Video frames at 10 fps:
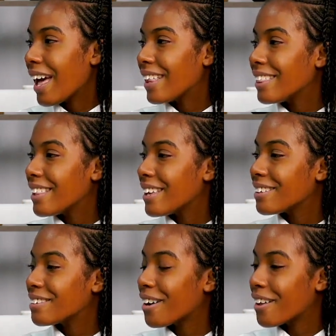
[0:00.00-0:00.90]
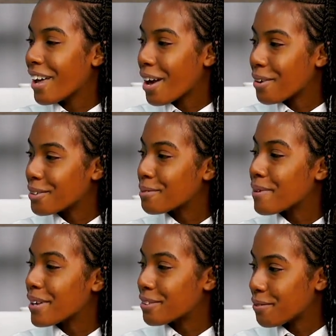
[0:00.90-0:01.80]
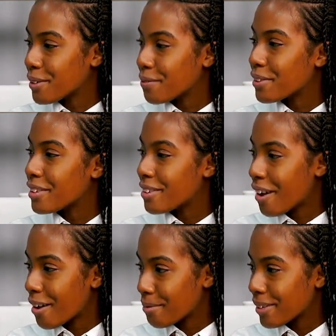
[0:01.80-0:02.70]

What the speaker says: and they saw that I was the best fit for the job.